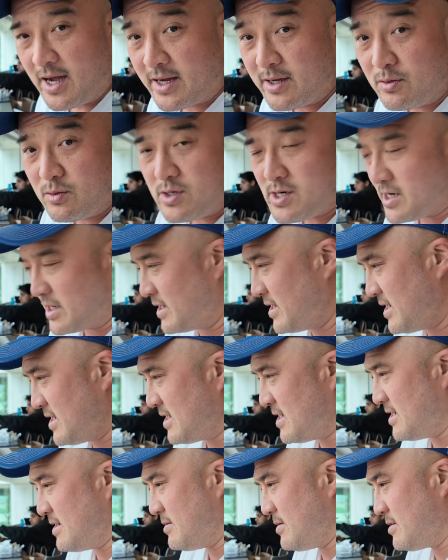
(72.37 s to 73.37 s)
I can work.
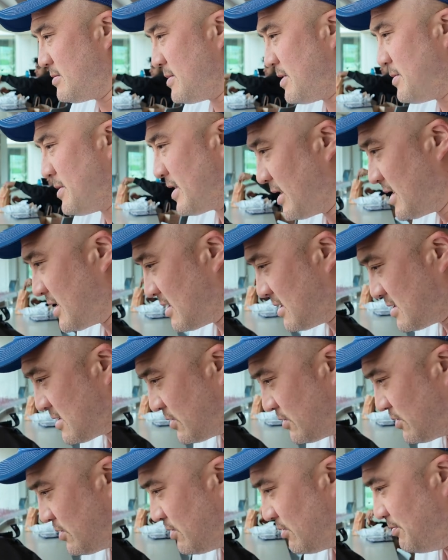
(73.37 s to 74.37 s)
Yeah, now maybe I can get this
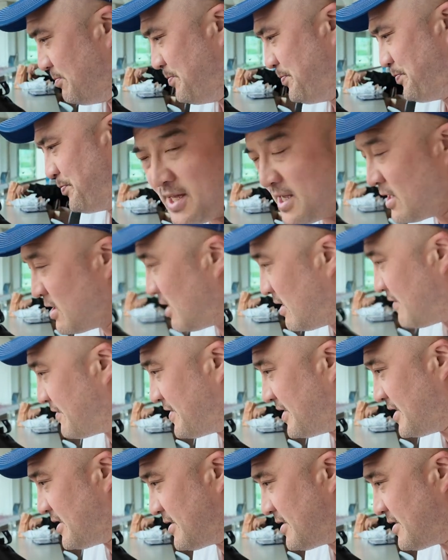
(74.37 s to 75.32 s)
whole thing off the